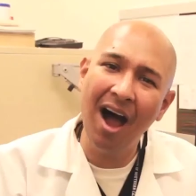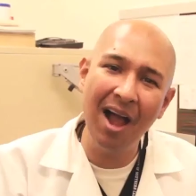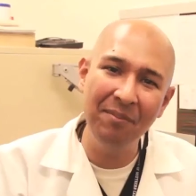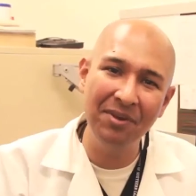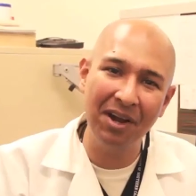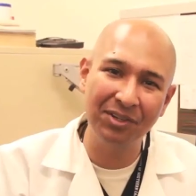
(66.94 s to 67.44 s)
I'm
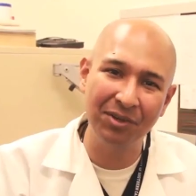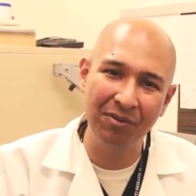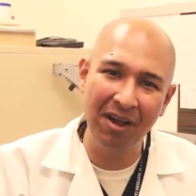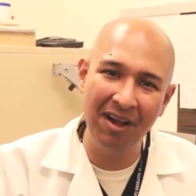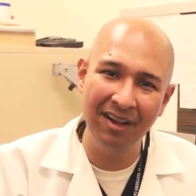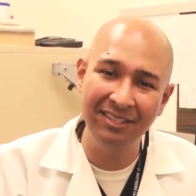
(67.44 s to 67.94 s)
Dr.
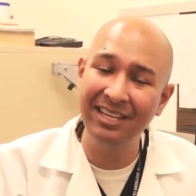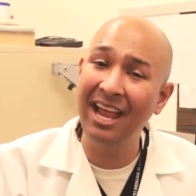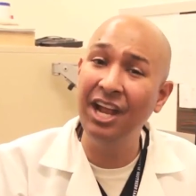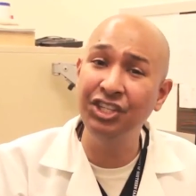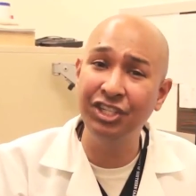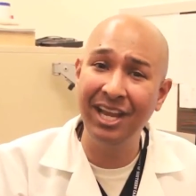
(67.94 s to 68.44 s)
Raj,
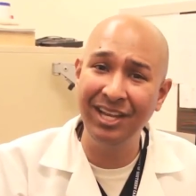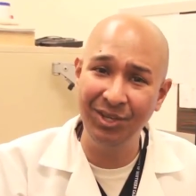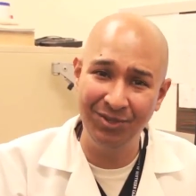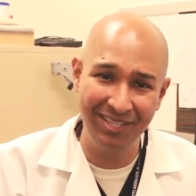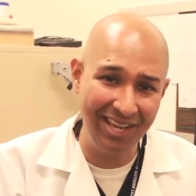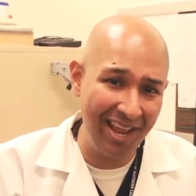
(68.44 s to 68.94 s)
educating you
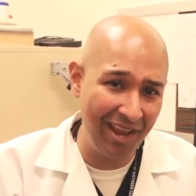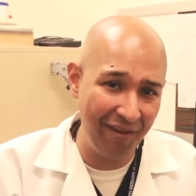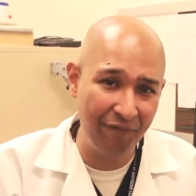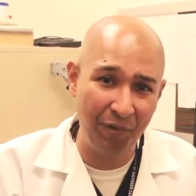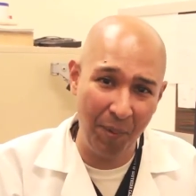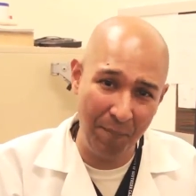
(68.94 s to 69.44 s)
today
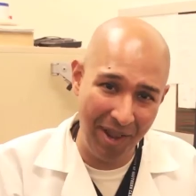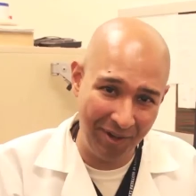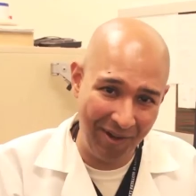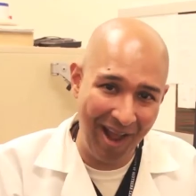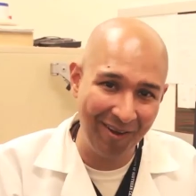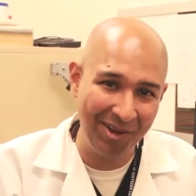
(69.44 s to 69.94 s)
for a better
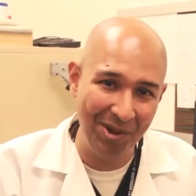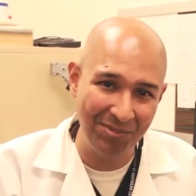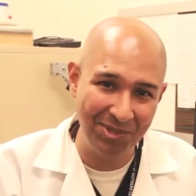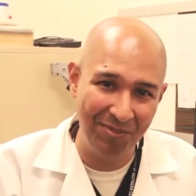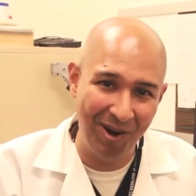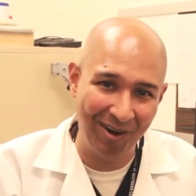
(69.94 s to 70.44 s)
outcome
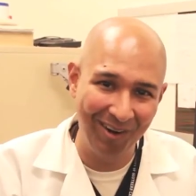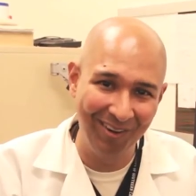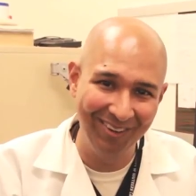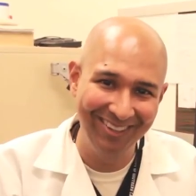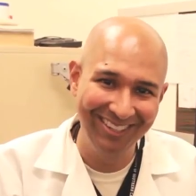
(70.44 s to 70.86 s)
tomorrow.